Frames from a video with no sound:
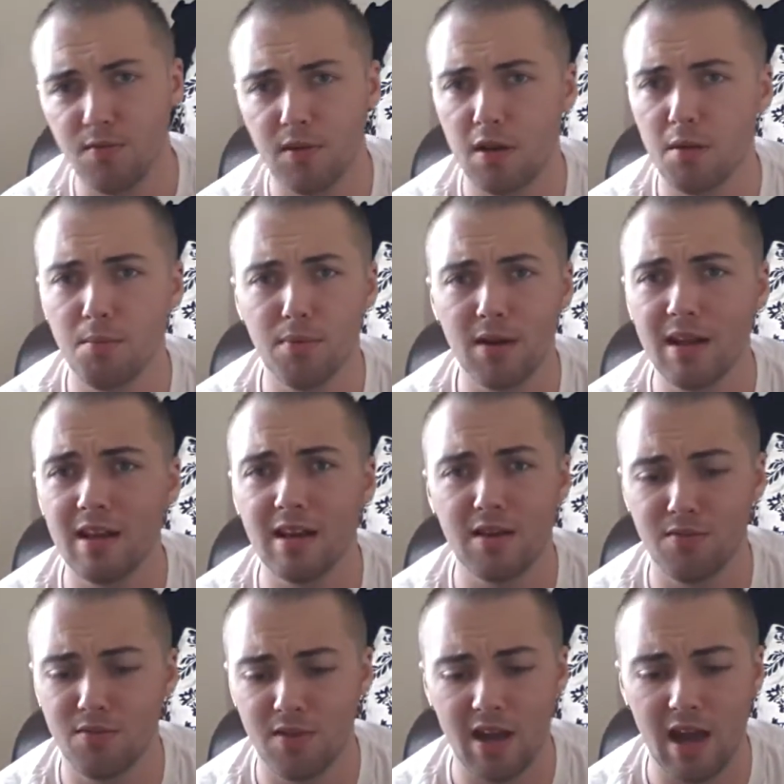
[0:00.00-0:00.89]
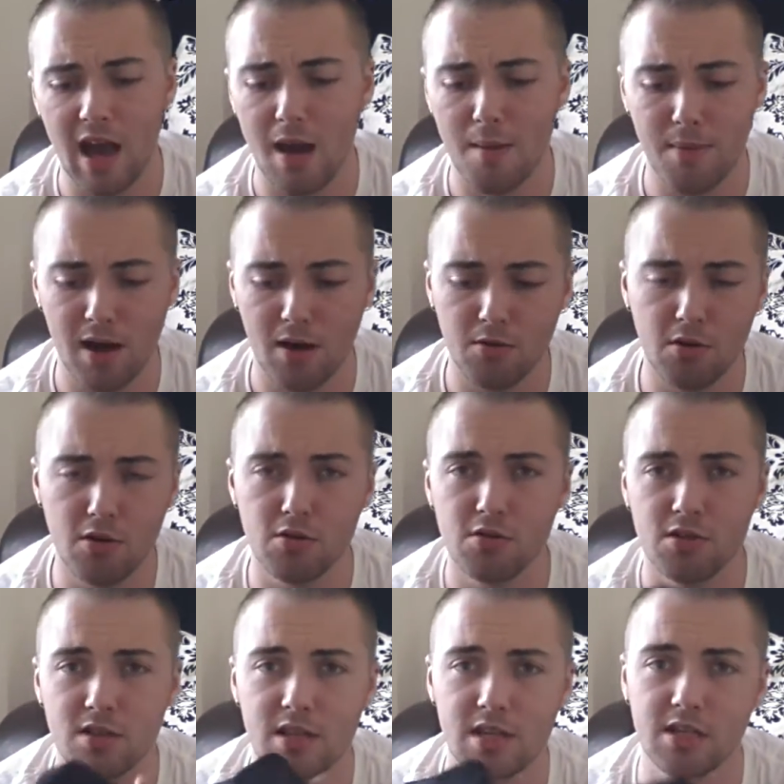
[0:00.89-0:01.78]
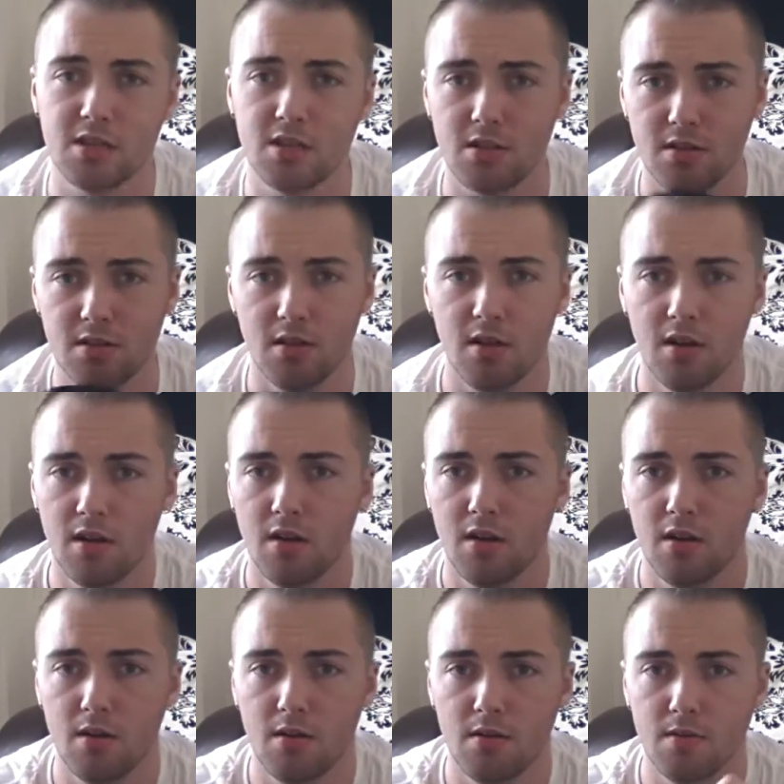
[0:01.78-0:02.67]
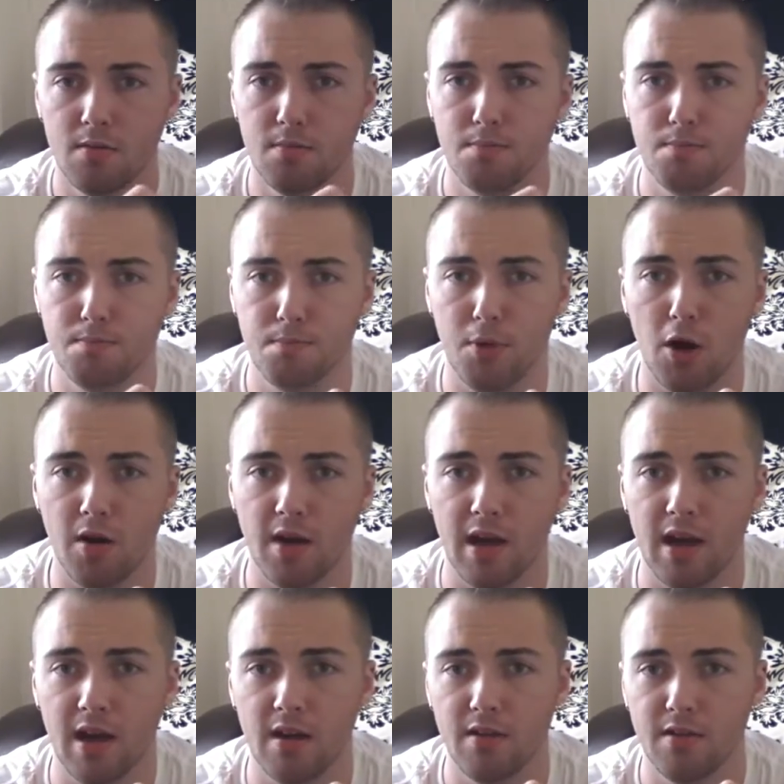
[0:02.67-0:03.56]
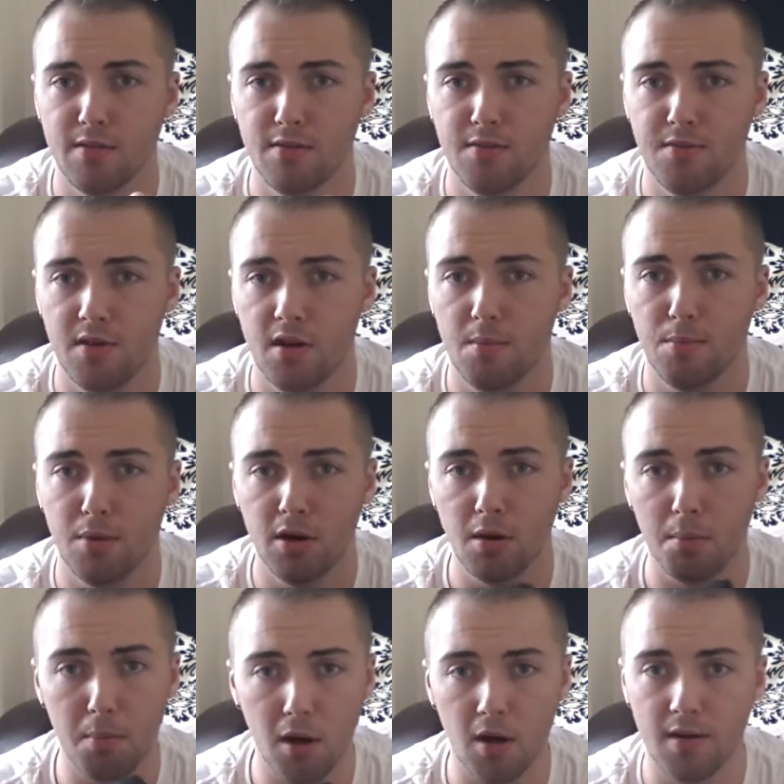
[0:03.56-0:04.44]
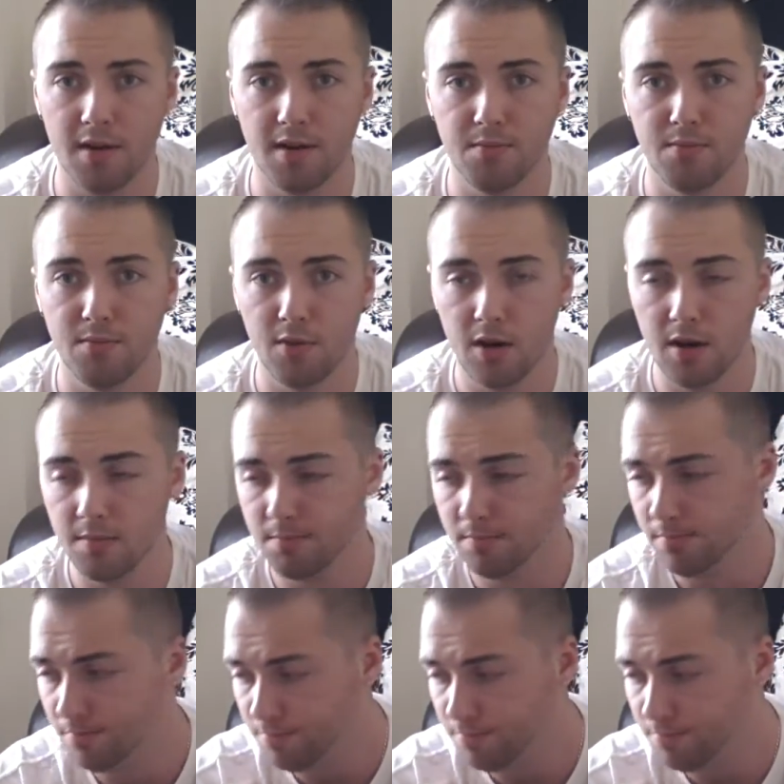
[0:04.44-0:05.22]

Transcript: completely forget about using this pocket for putting a bottle in, right?